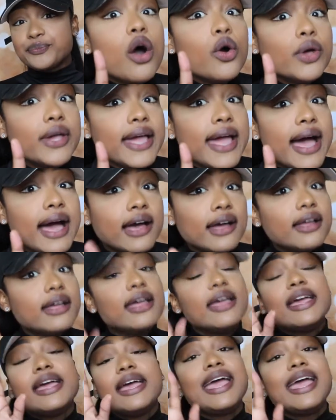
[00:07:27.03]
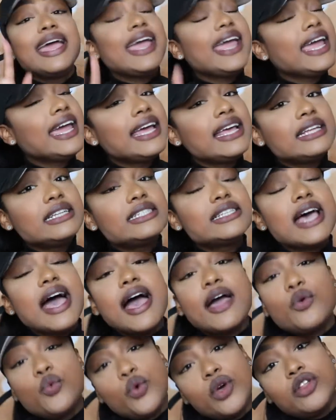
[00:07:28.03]
Oh yeah, and
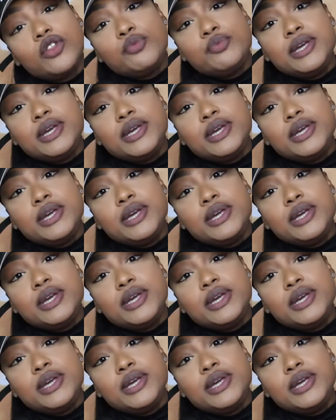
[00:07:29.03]
I will